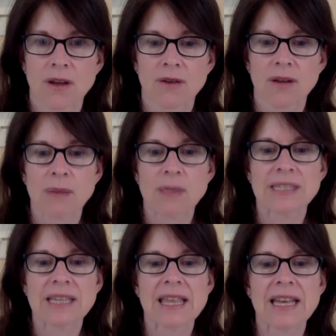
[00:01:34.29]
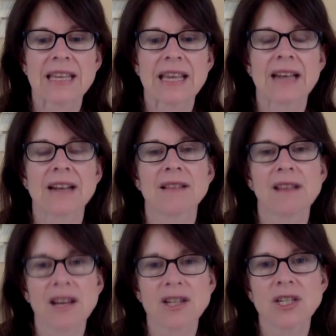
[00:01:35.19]
Okay, I'm going to say that again.
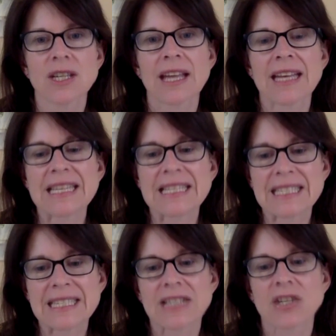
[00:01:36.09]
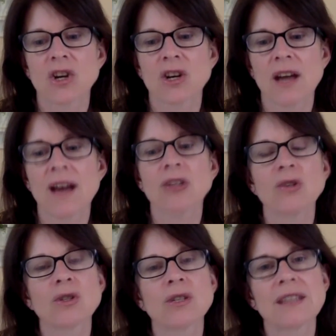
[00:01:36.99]
Logic and instinct are not
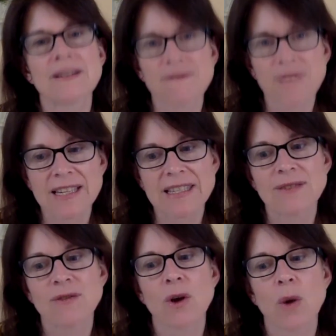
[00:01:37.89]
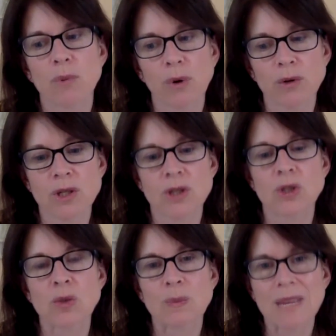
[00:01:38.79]
usually effective approaches
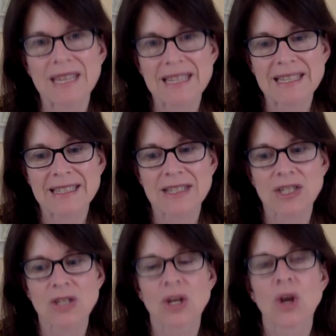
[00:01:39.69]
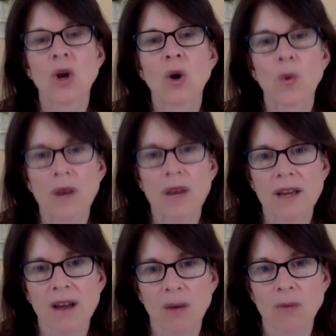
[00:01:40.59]
to making decision when it
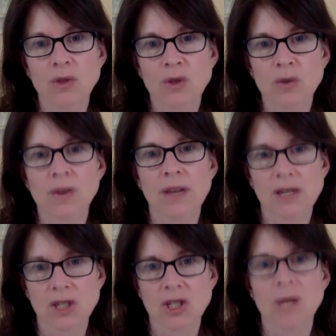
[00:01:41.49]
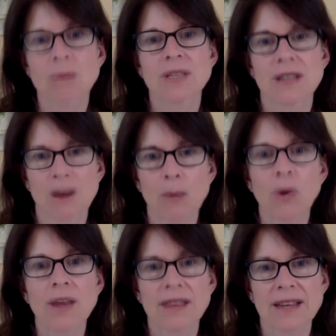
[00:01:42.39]
comes to relationships. And I'll
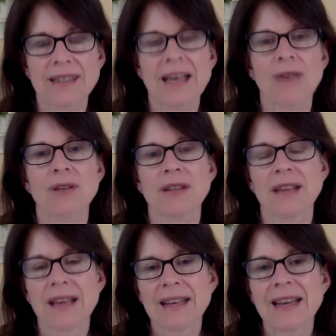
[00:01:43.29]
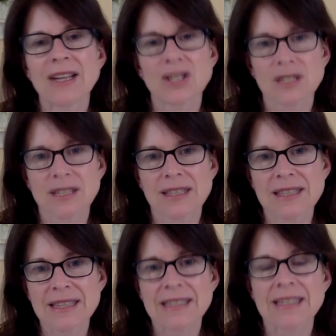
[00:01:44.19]
break that down, and not just in
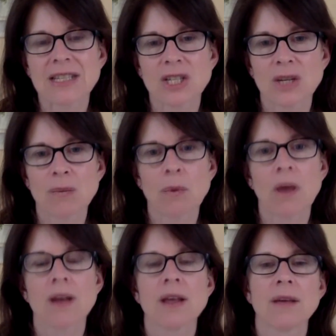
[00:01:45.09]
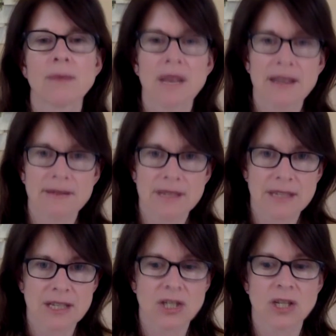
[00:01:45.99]
this teaching, but many of the
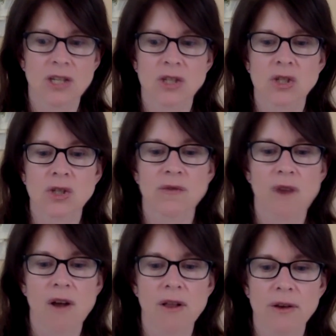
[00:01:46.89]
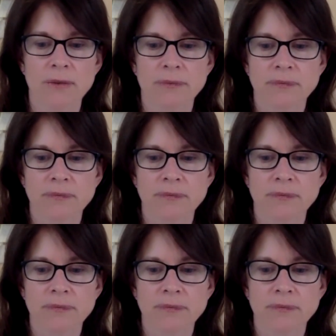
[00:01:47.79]
teachings to follow.